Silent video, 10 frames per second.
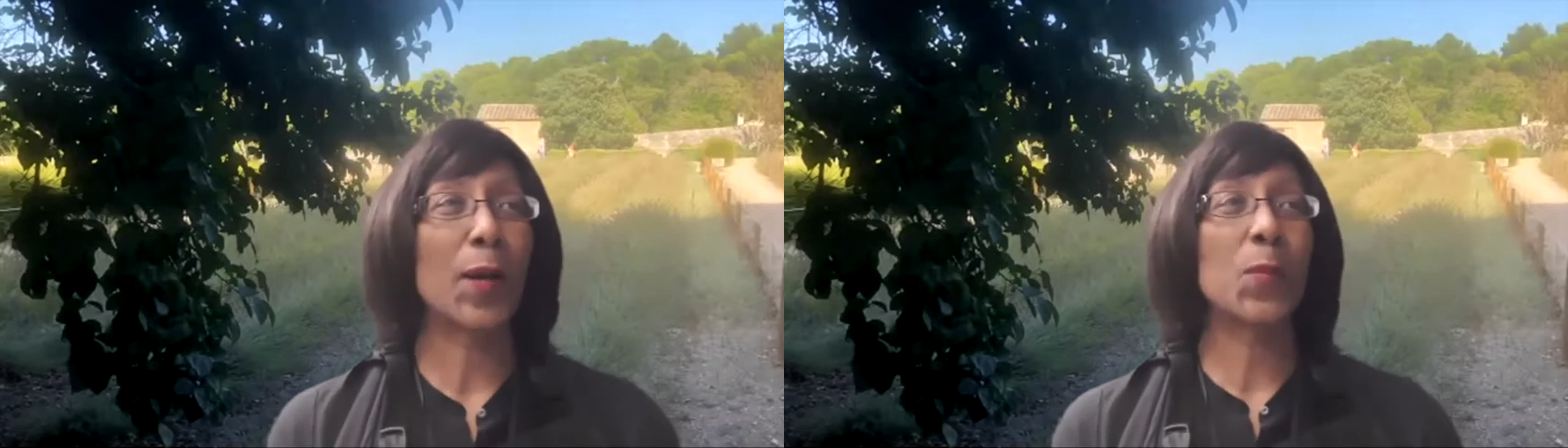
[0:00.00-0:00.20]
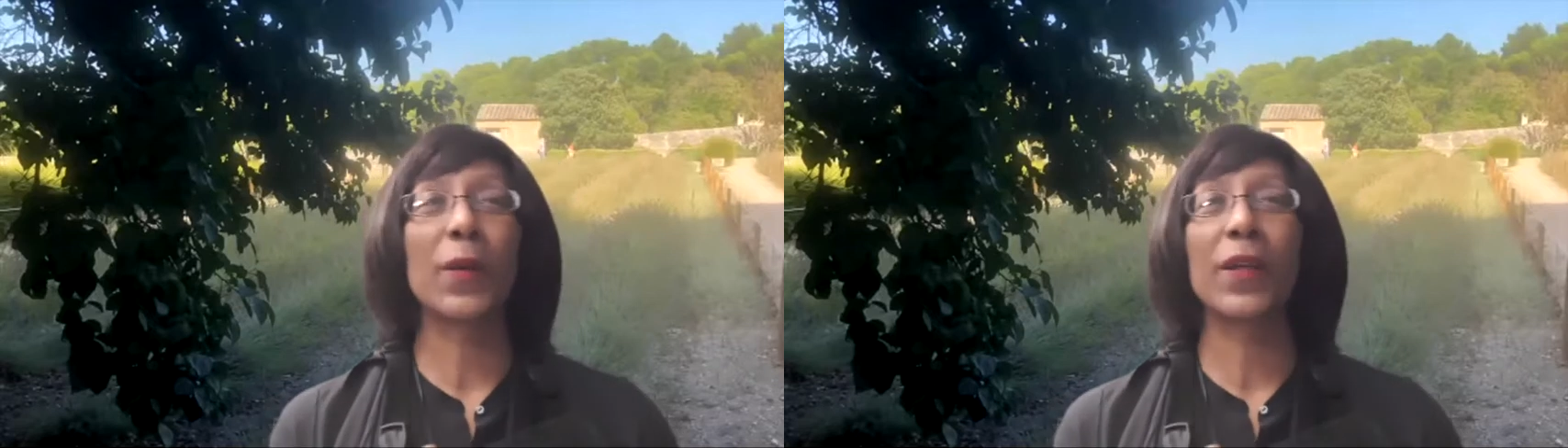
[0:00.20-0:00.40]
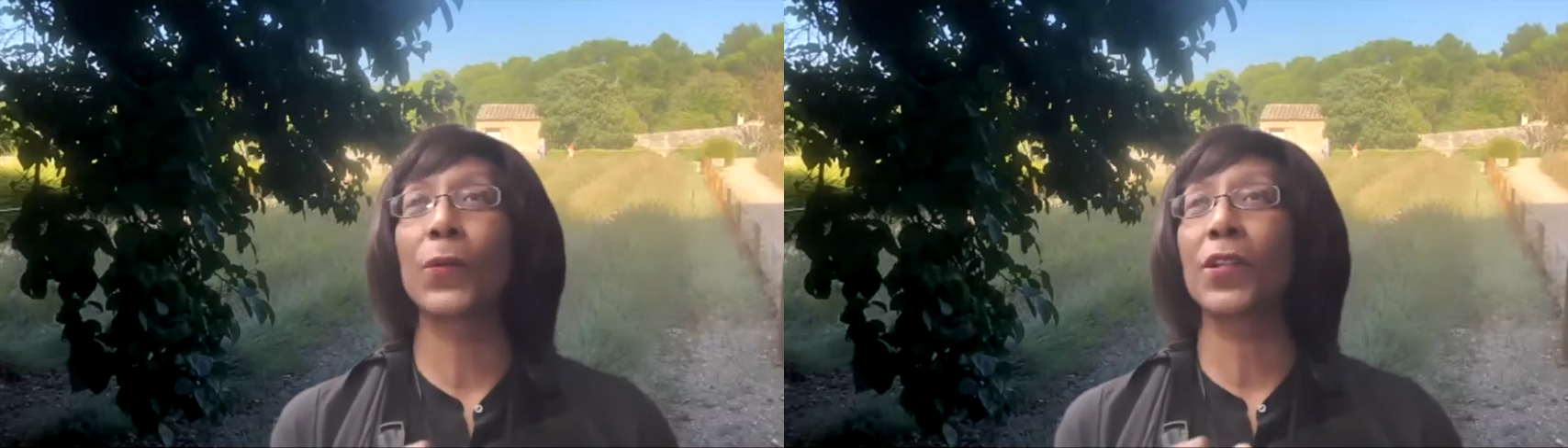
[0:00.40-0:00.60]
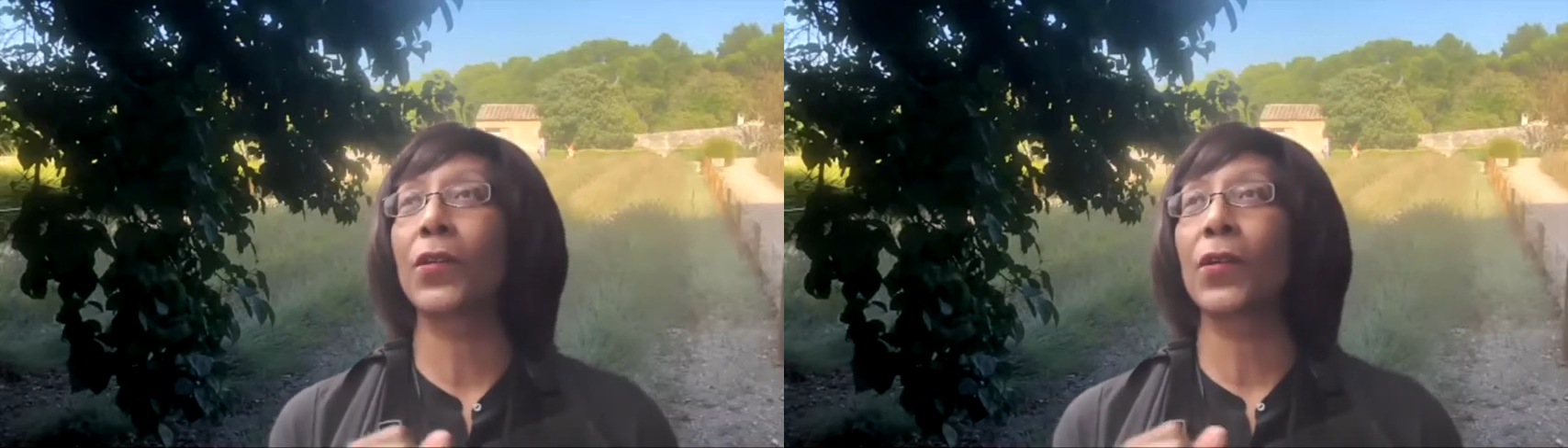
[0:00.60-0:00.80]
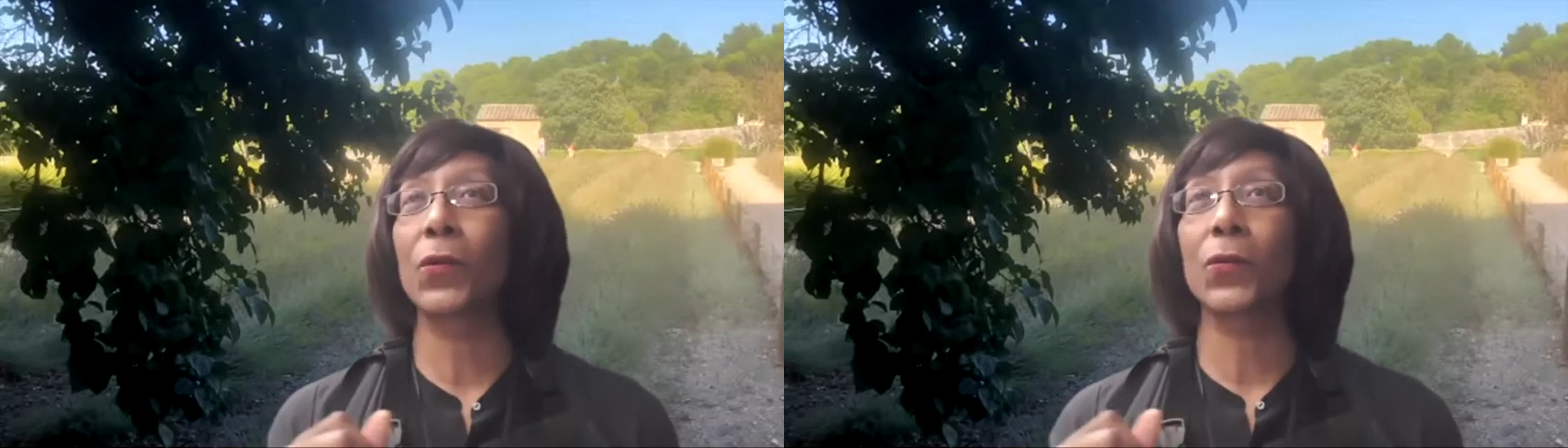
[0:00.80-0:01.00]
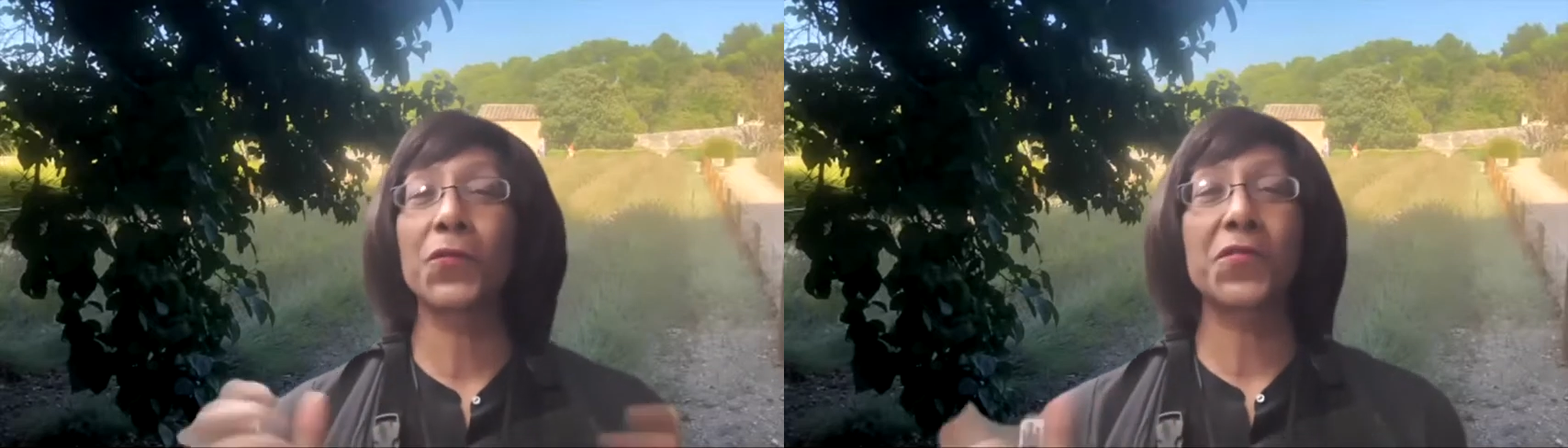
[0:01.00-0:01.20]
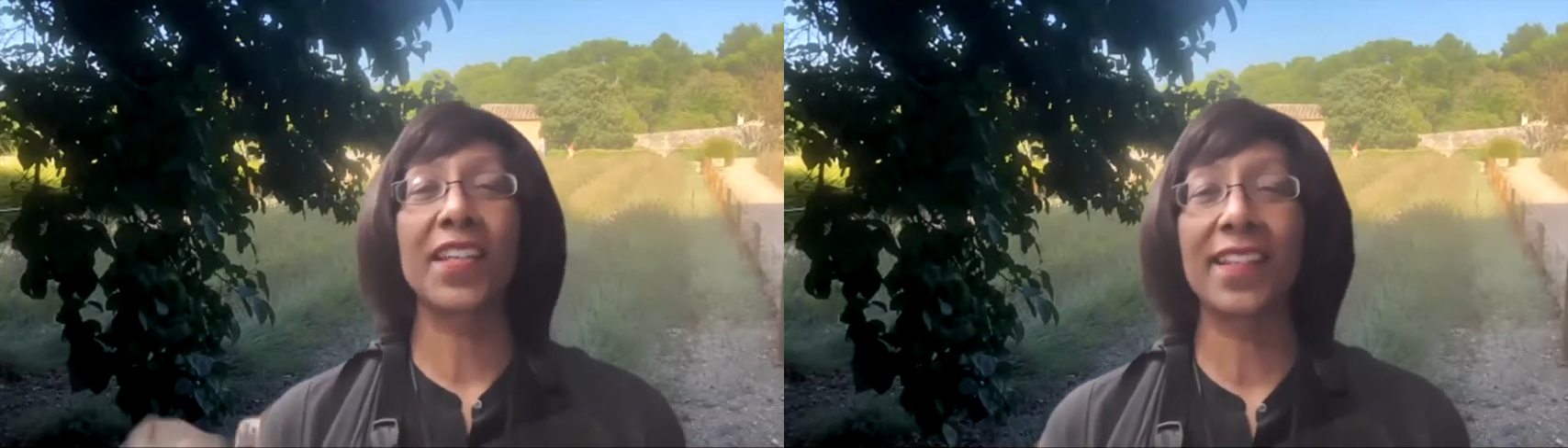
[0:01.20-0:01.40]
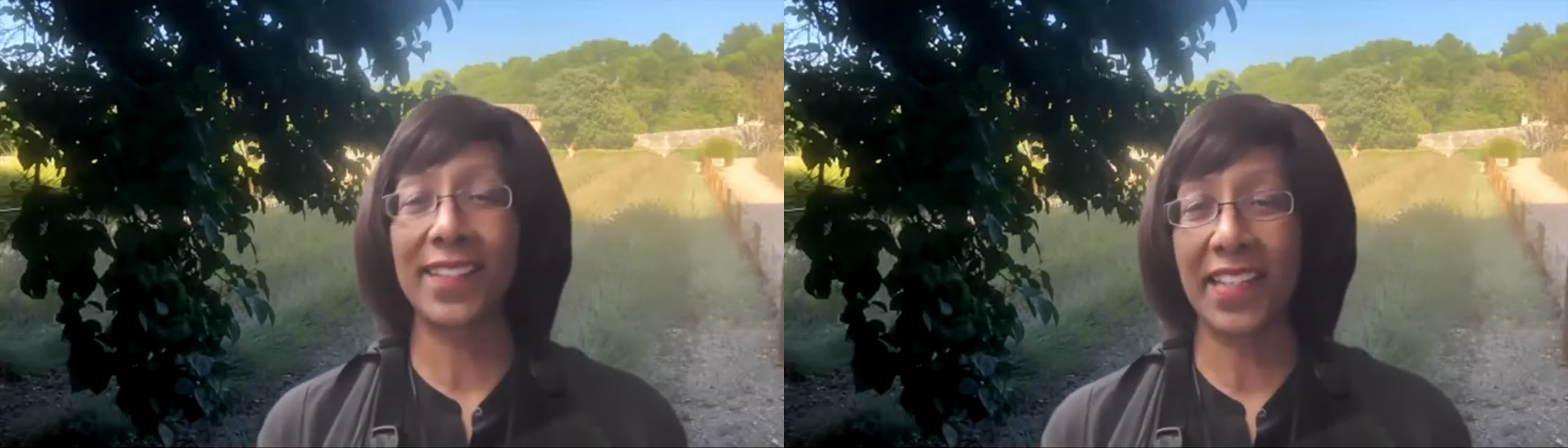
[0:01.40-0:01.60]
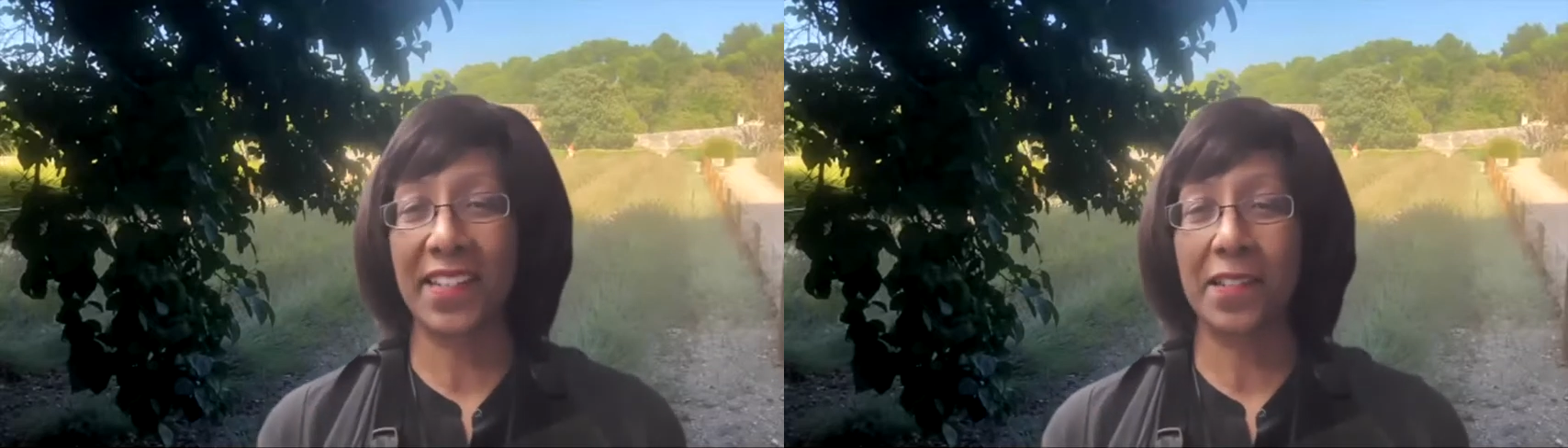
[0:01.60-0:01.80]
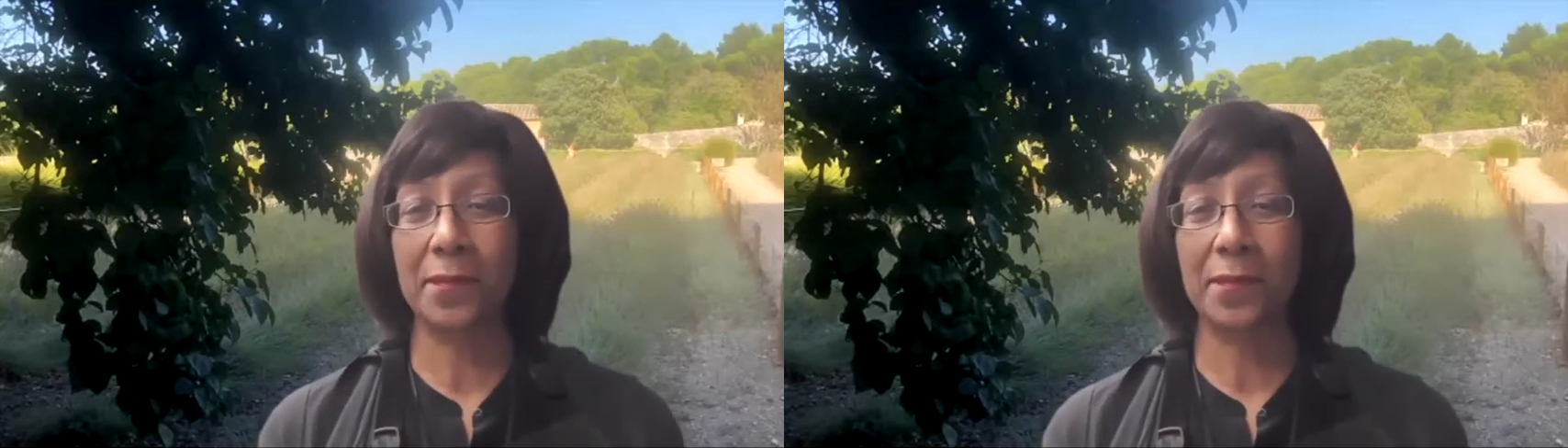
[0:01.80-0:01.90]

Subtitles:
We would go routinely to